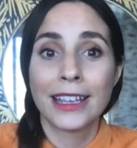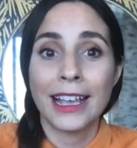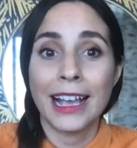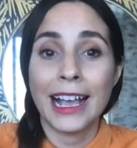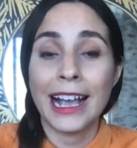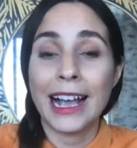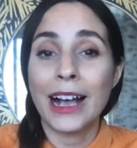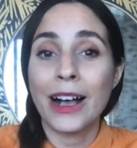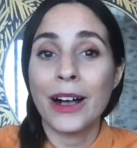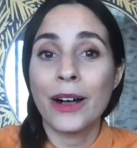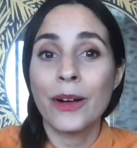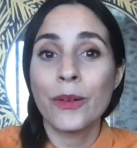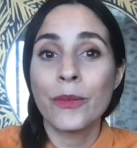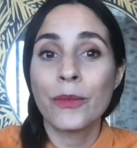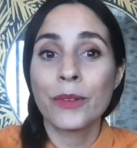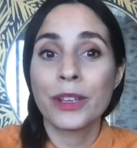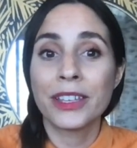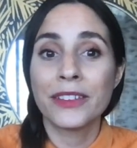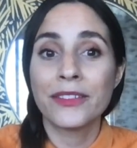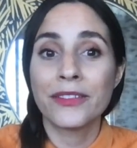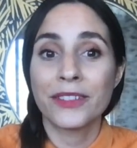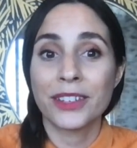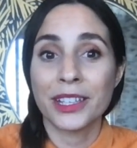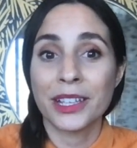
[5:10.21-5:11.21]
how
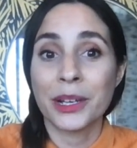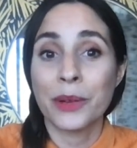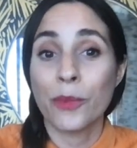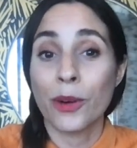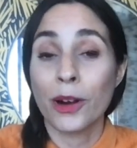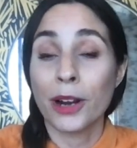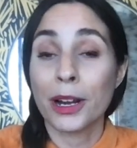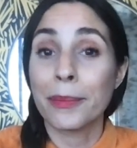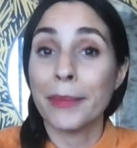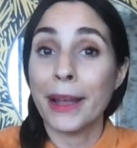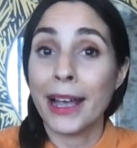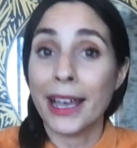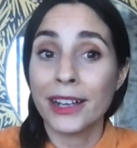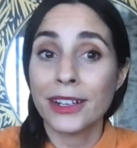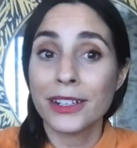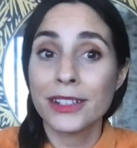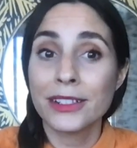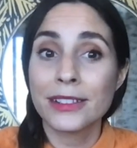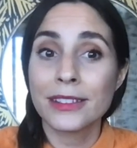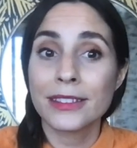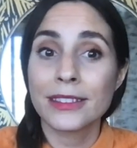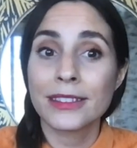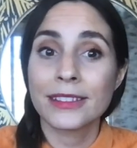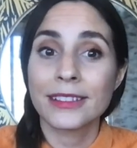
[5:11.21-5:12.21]
we feel at work
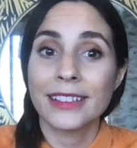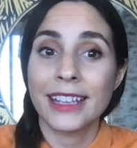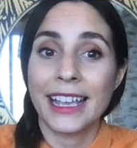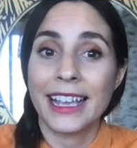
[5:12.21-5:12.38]
matters,